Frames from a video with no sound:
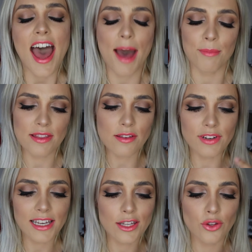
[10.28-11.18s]
It's a
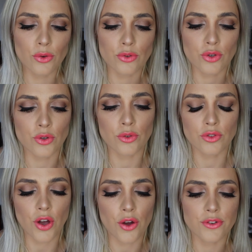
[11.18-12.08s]
really neutral
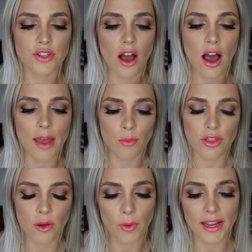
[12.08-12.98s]
toned eye
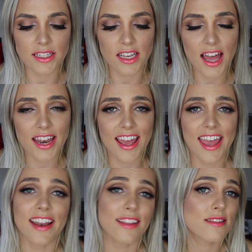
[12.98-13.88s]
with a winged liner,
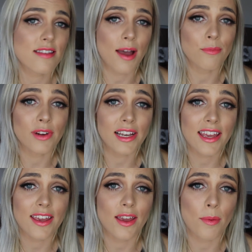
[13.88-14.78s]
and it's
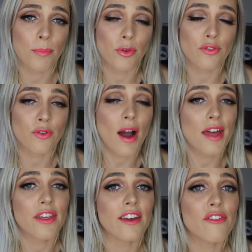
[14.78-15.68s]
really beautiful,
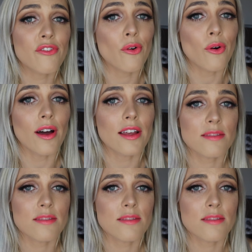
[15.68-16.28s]
I think, for a